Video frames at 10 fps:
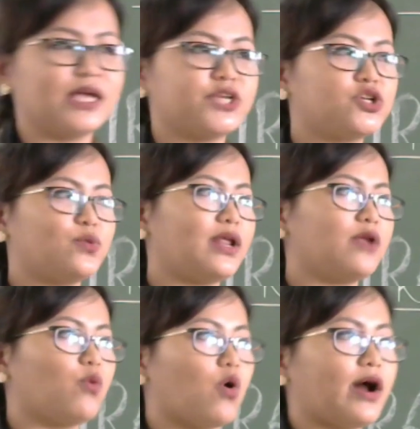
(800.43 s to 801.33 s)
She went
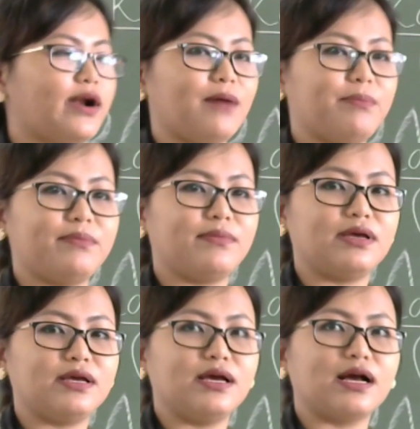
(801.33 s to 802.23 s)
and woke her up.
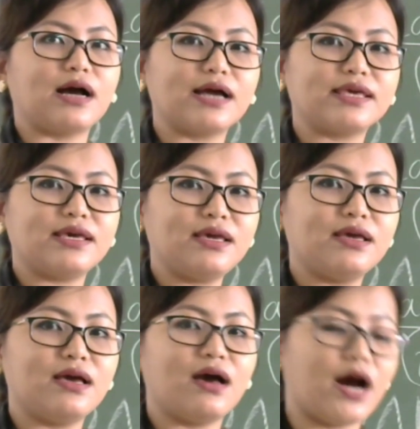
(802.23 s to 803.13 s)
"Kaki,
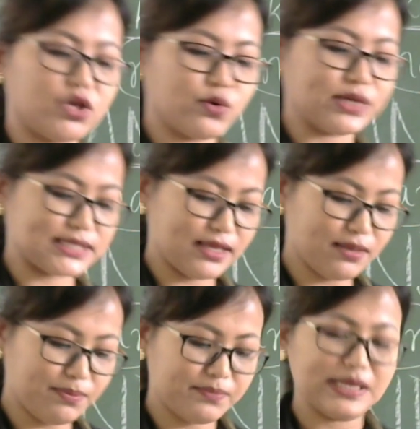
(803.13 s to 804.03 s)
are you
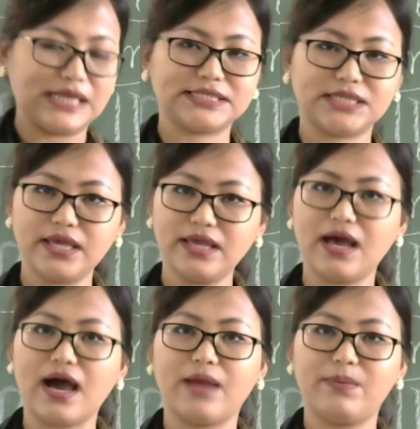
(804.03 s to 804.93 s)
asleep? See,
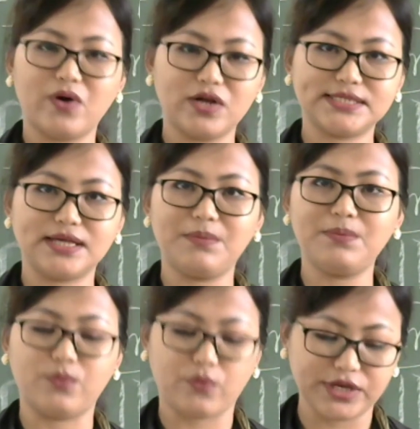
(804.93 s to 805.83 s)
I brought some
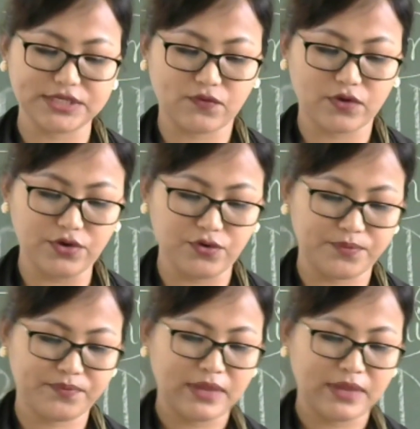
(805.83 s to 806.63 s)
puris for you."